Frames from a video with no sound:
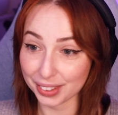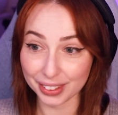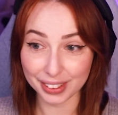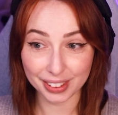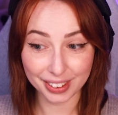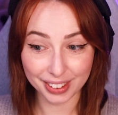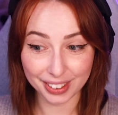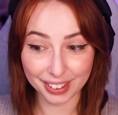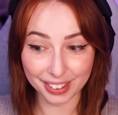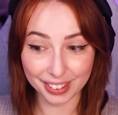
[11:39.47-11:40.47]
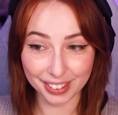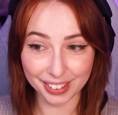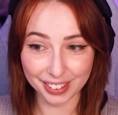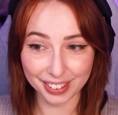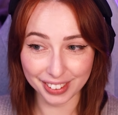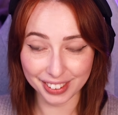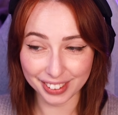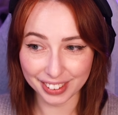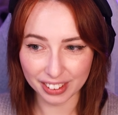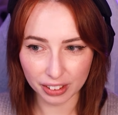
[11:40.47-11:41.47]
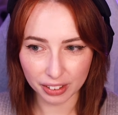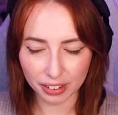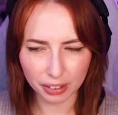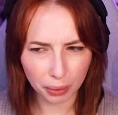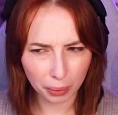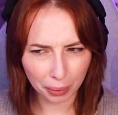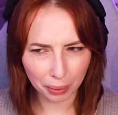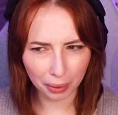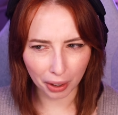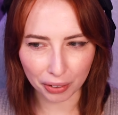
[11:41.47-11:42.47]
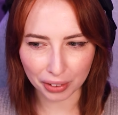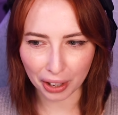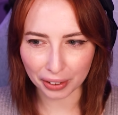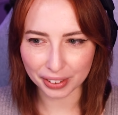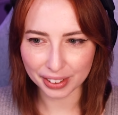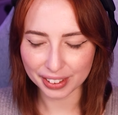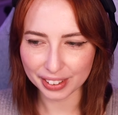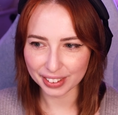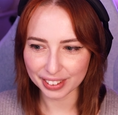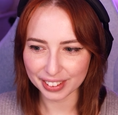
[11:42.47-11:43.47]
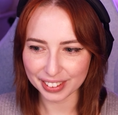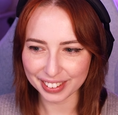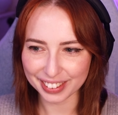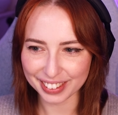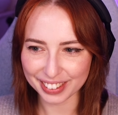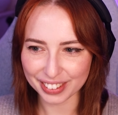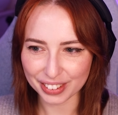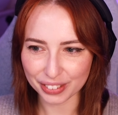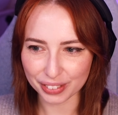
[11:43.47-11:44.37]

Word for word: Bun, would you still love me? Oh no. Here she goes.